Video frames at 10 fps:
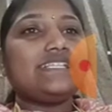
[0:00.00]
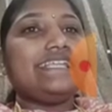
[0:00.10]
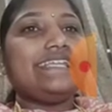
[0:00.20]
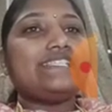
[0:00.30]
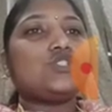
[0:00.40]

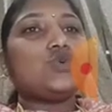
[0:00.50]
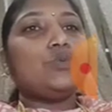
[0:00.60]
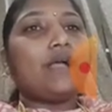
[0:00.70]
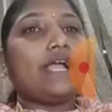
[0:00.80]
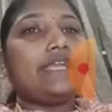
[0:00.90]
leads to
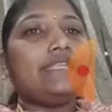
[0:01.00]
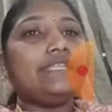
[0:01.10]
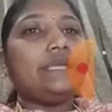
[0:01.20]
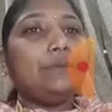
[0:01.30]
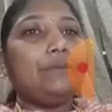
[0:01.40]
man in
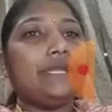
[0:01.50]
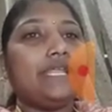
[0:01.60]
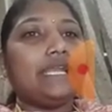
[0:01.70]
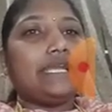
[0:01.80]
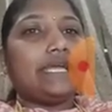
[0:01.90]
the
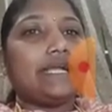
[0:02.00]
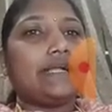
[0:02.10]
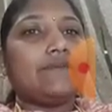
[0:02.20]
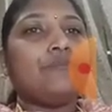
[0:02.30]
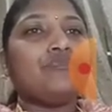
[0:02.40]
middle
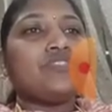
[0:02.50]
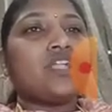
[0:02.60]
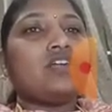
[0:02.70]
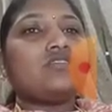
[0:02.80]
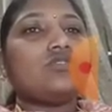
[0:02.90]
attack.
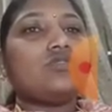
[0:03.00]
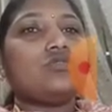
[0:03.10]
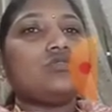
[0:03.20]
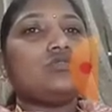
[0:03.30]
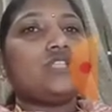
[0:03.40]

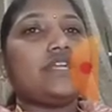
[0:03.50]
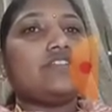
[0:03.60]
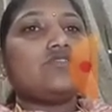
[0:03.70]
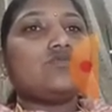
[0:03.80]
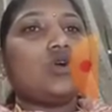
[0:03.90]
So that
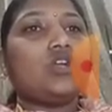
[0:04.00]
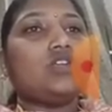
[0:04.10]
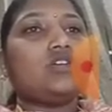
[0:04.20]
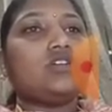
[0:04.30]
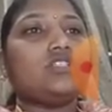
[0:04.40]
is what
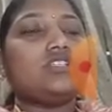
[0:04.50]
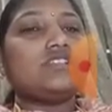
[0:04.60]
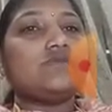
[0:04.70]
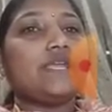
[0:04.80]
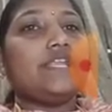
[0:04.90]
this
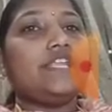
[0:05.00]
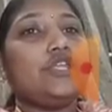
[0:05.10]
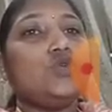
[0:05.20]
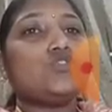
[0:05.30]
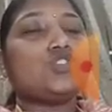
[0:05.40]
is mainly
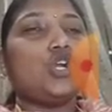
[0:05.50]
used